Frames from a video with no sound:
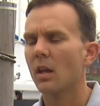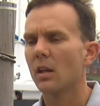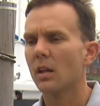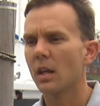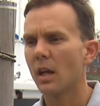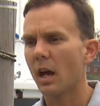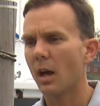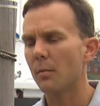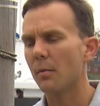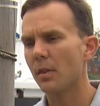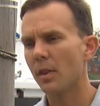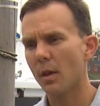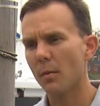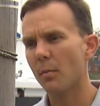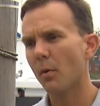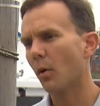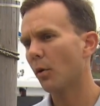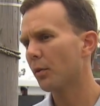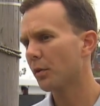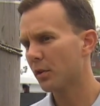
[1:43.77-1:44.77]
Yeah, they
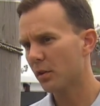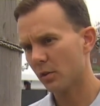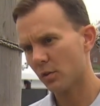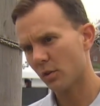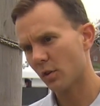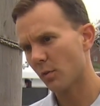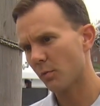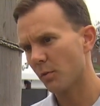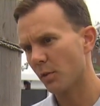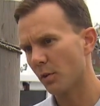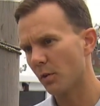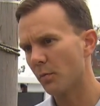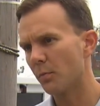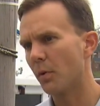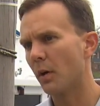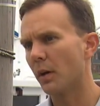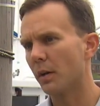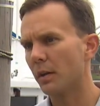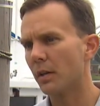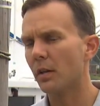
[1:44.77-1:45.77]
both contribute,
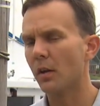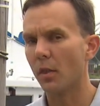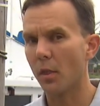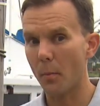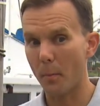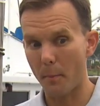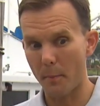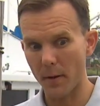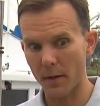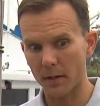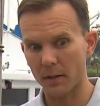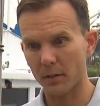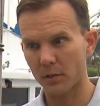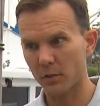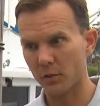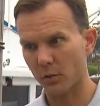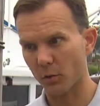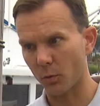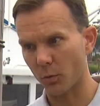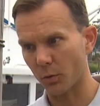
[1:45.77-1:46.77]
but the biggest
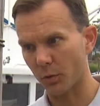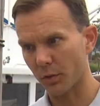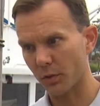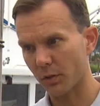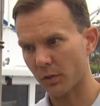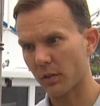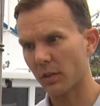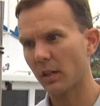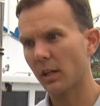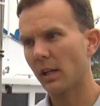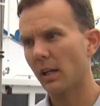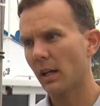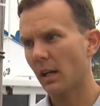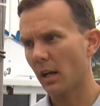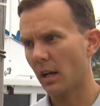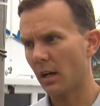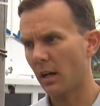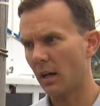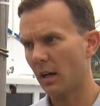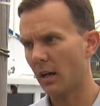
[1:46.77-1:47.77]
source,
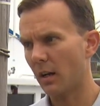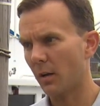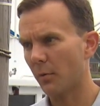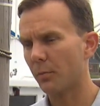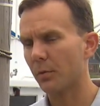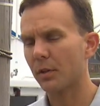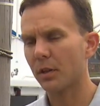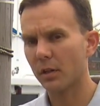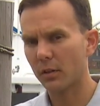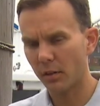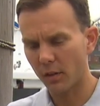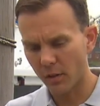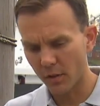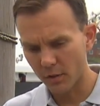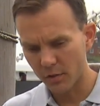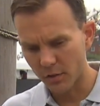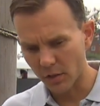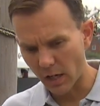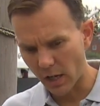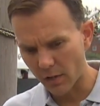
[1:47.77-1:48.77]
particularly in
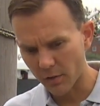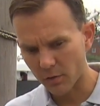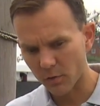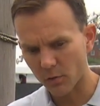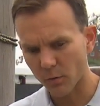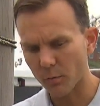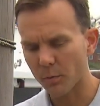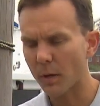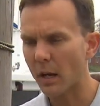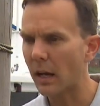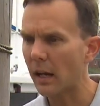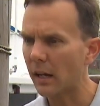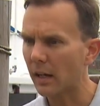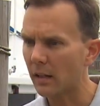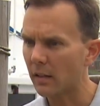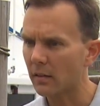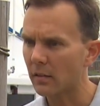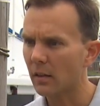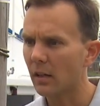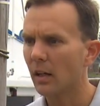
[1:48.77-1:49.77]
those South Shore
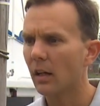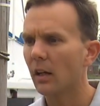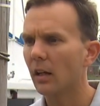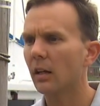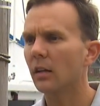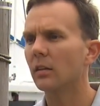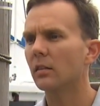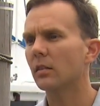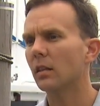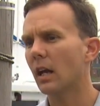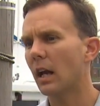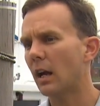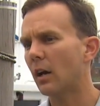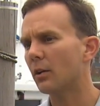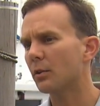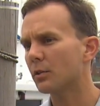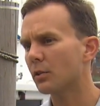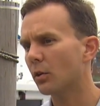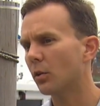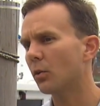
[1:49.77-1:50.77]
bays, is the
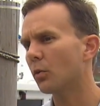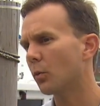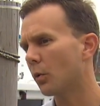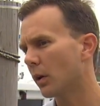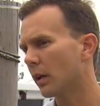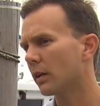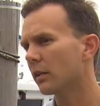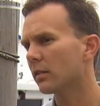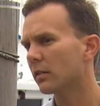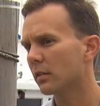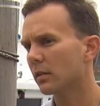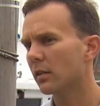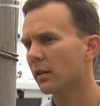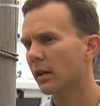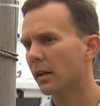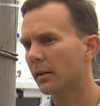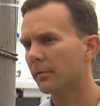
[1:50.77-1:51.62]
household waste. Yeah.